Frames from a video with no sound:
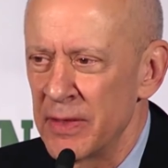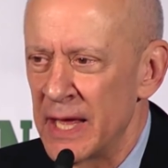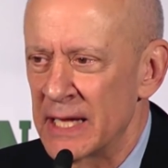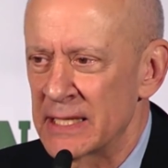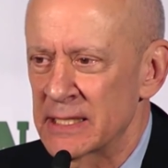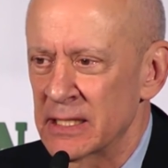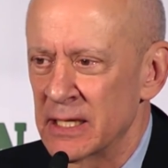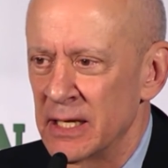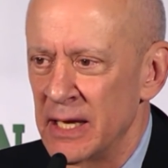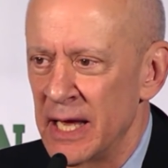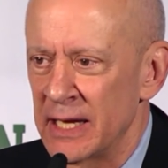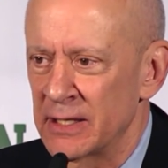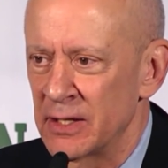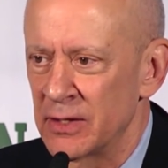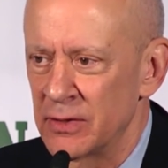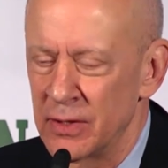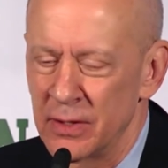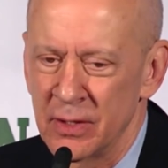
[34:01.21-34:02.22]
that's
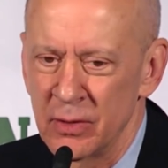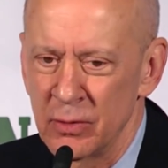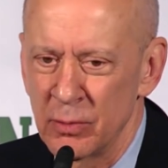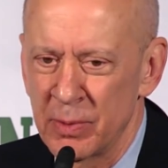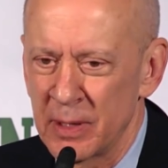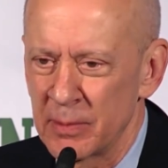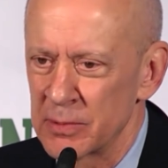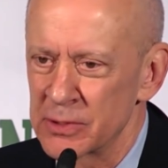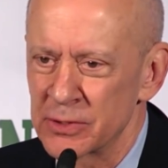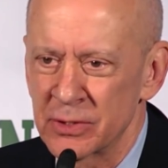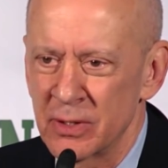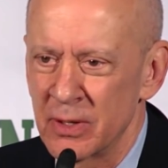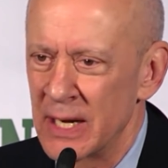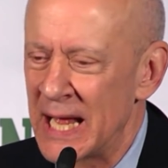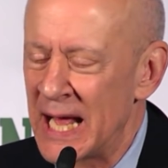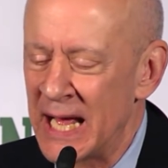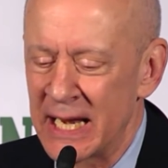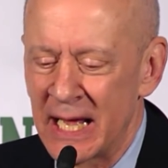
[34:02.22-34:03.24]
connected to the new publisher or
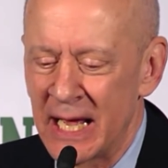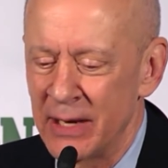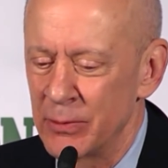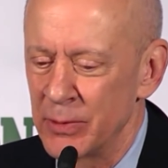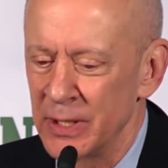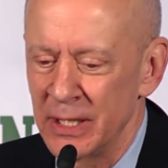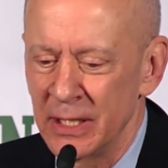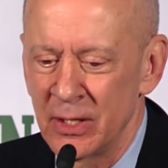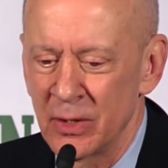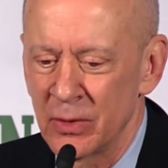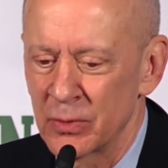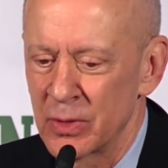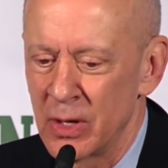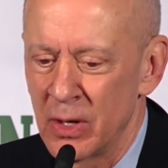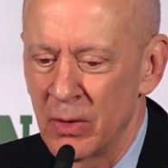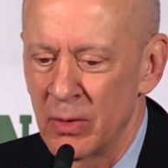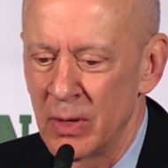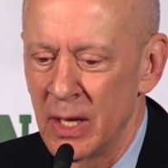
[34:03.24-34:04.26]
not, I really don't
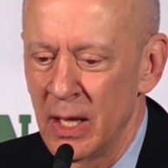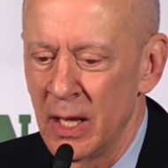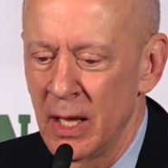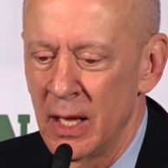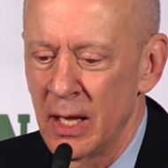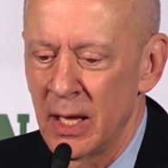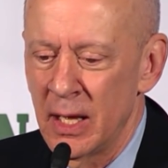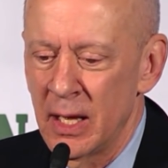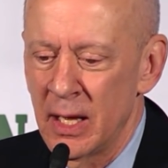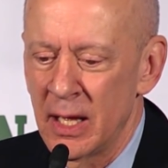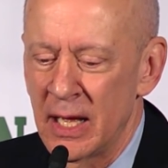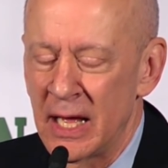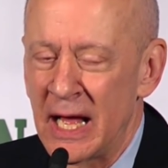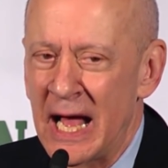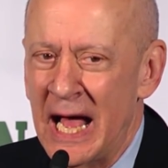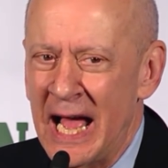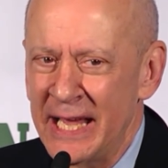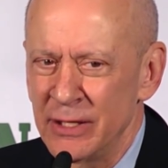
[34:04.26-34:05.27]
know.
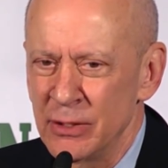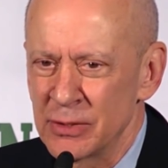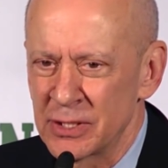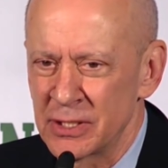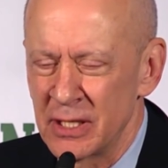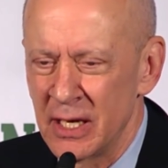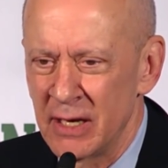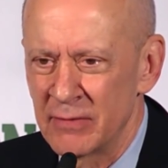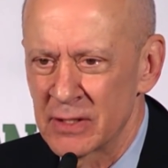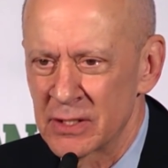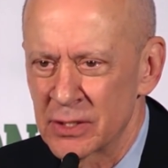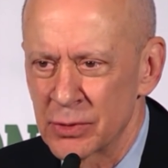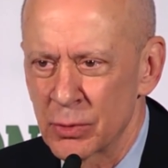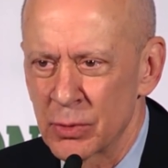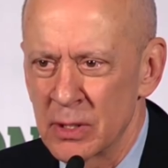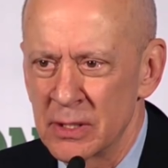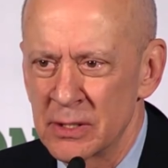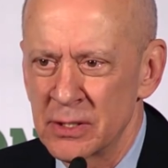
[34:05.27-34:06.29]
I used to have a
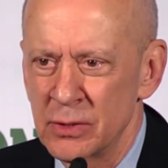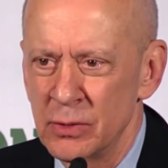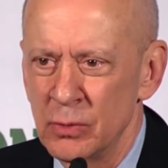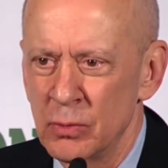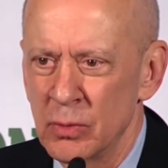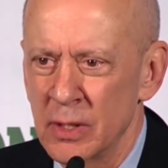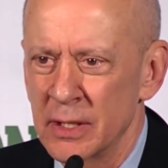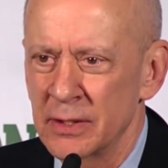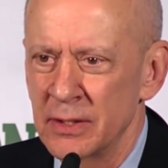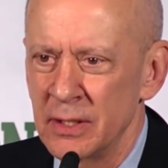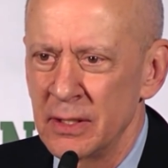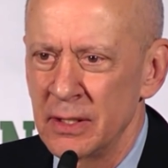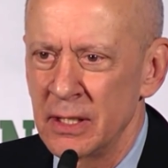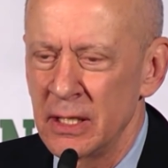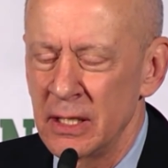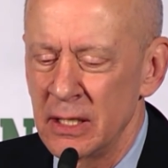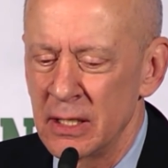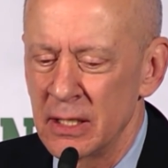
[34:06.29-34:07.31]
source who worked in
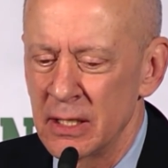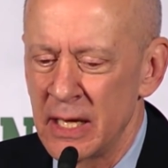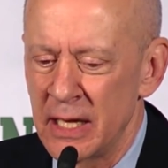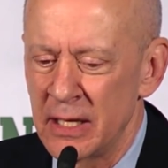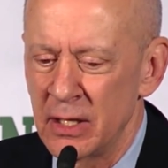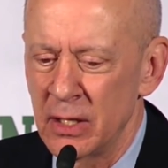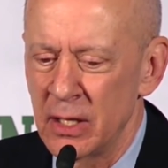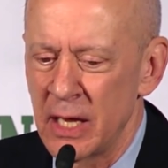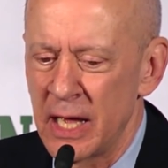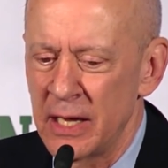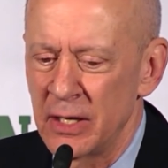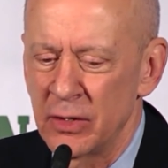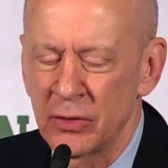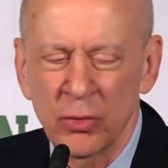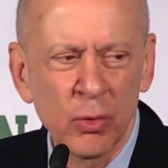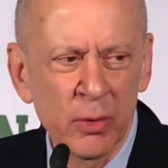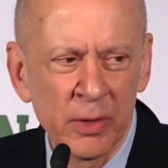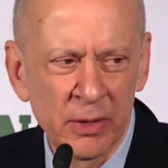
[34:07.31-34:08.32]
the
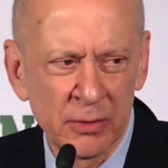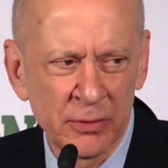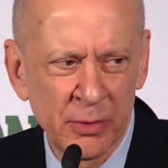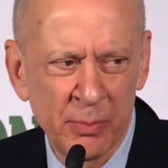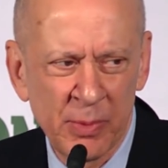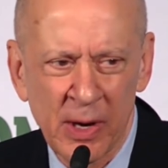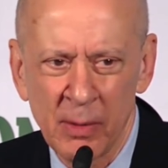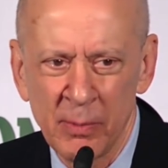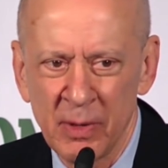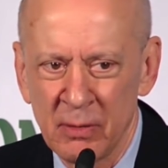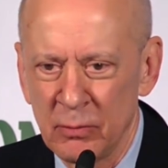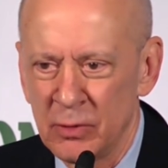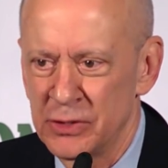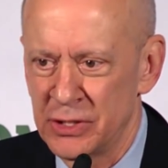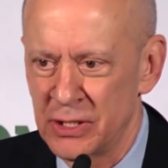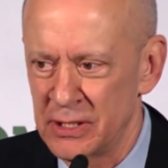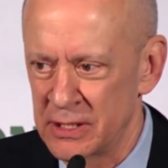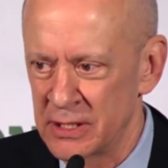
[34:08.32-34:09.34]
editorial department,
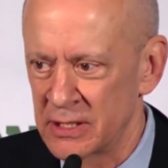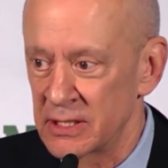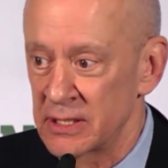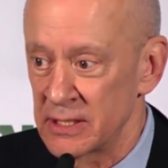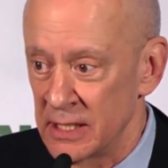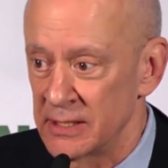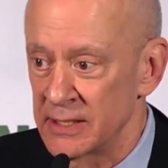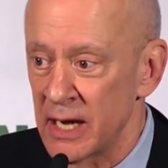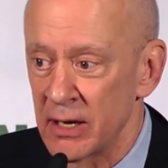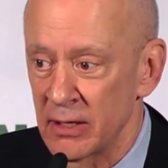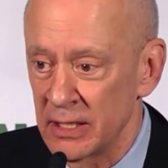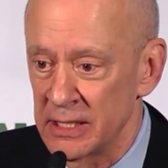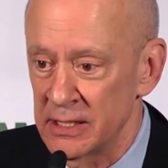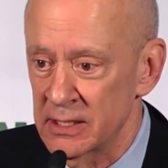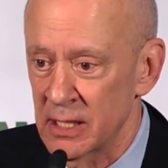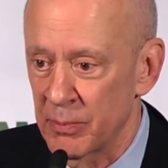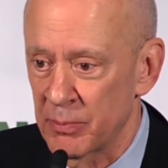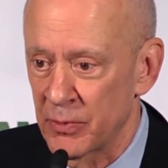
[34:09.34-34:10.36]
which is entirely
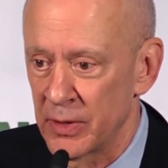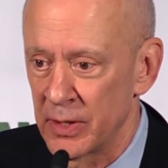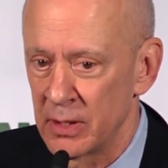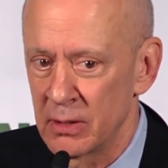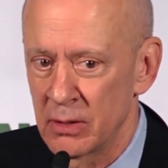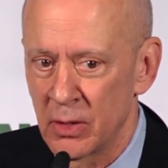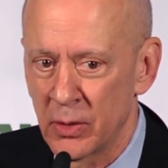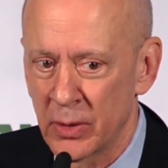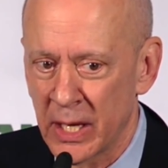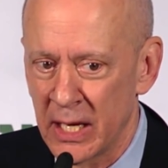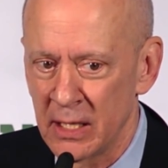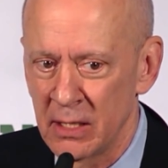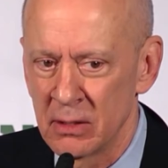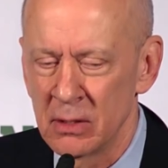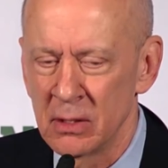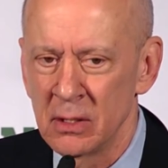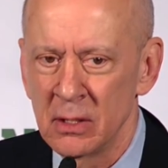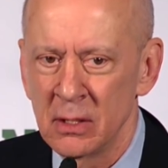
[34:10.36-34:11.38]
separate, okay?
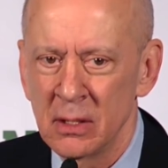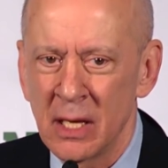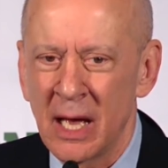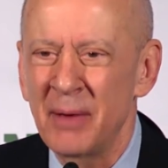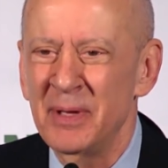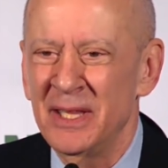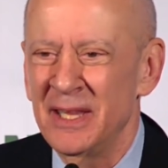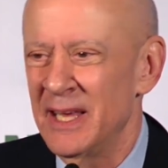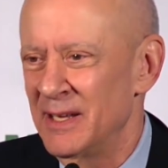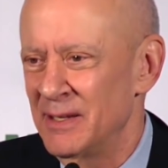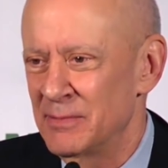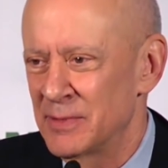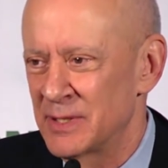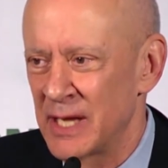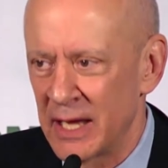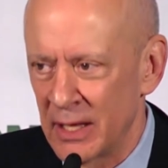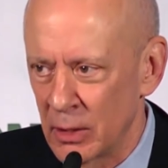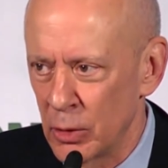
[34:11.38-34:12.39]
I mean, they
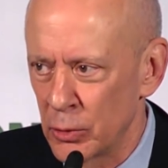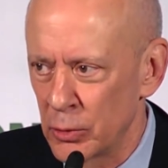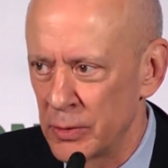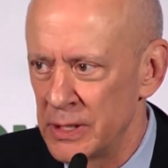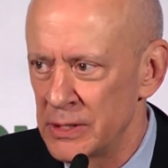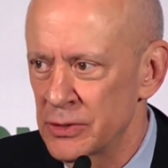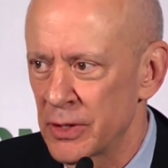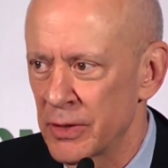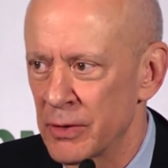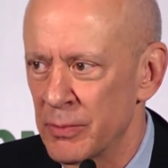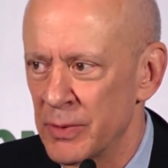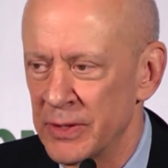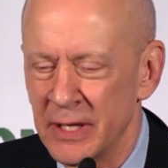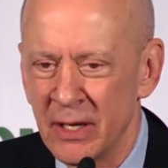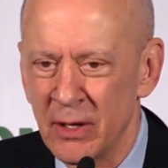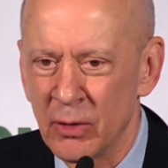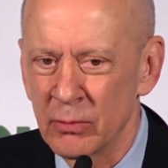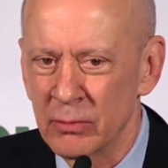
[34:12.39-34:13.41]
say hello to each other, but
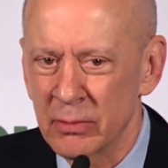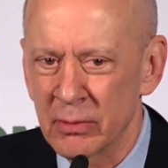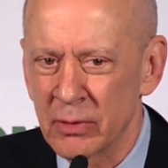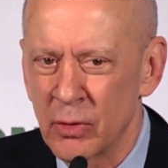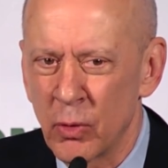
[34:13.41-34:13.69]
they don't